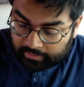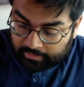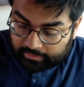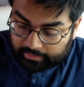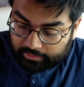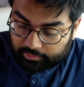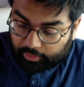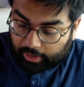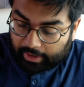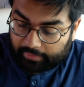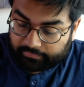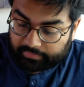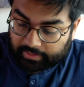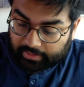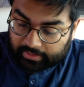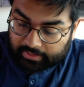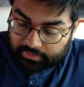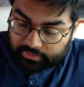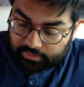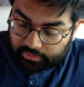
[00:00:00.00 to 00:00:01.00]
Then you have the
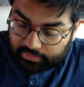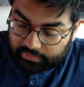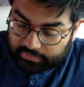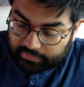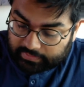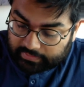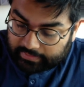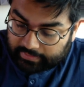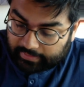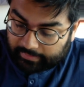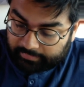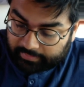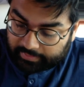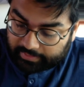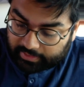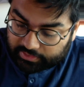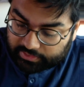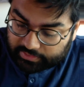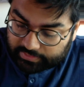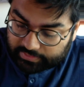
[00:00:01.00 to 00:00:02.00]
unsolicited
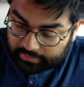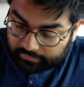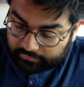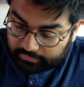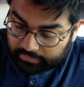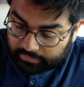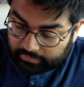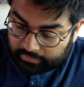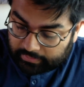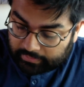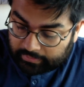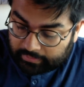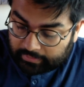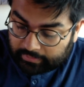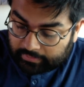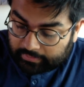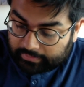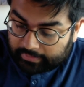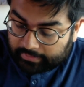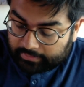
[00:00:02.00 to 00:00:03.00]
applications covered.
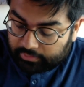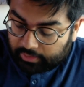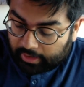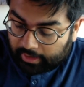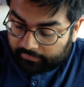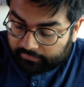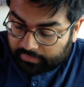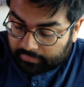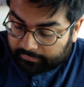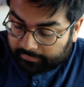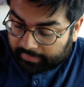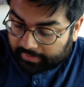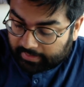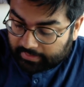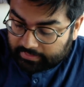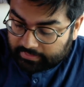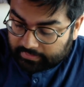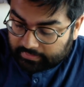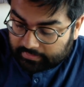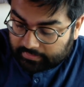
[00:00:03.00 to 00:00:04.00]
Then you have the
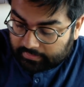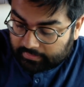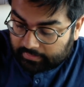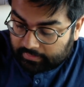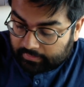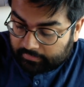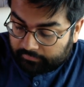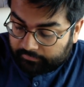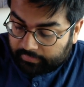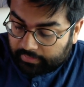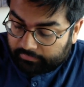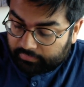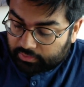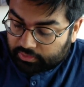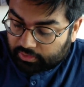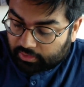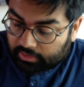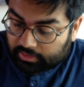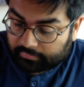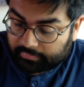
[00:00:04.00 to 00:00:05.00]
part where we
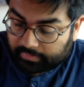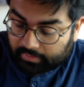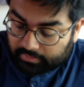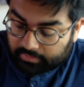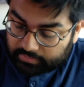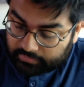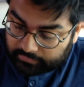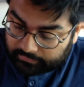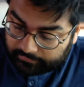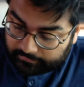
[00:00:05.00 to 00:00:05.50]
talk about